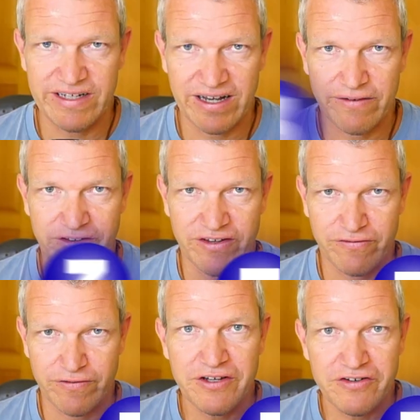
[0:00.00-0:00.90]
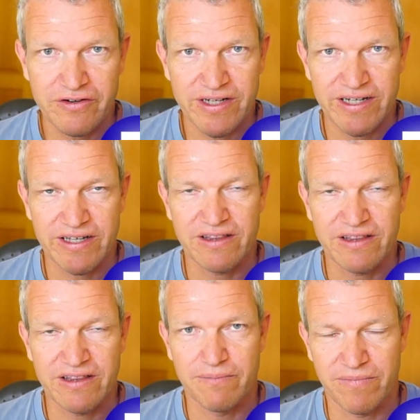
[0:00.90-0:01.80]
have this feature in
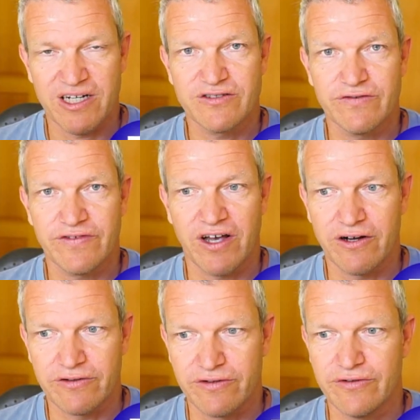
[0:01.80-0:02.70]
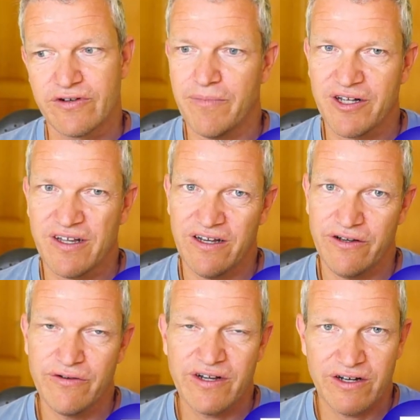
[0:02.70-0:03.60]
Microsoft Outlook, but
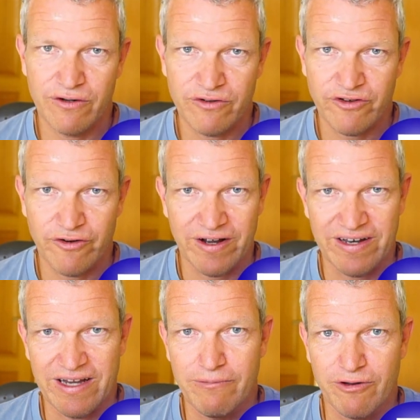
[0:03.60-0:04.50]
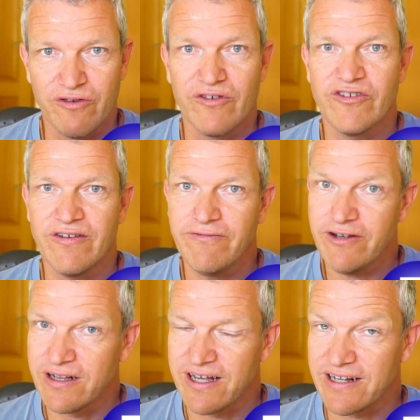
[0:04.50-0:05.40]
you can also enable
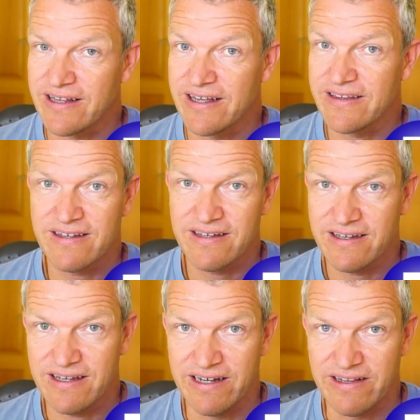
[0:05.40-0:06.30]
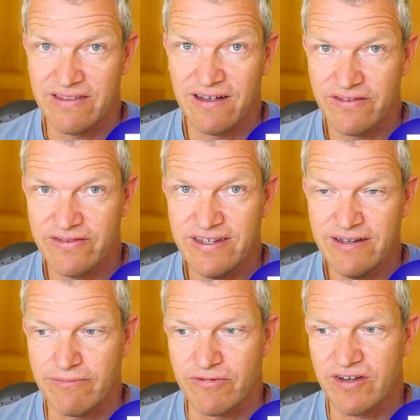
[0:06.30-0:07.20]
something like that in
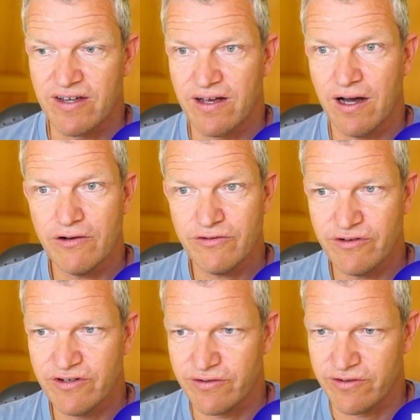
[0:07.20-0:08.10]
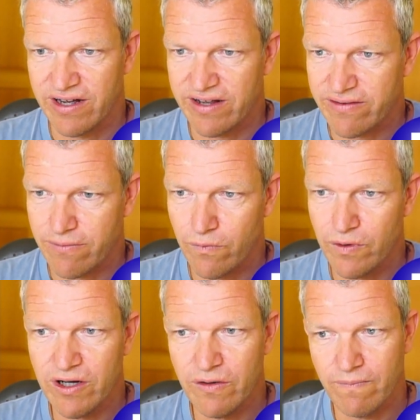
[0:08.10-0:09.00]
Teams. How do you do that?
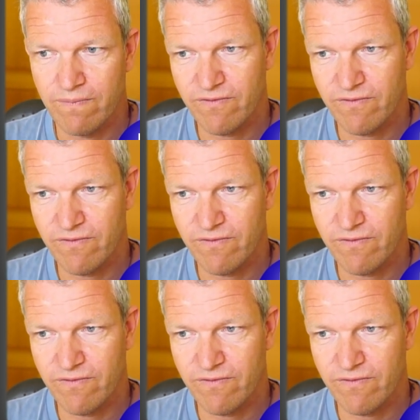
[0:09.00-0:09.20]
Well,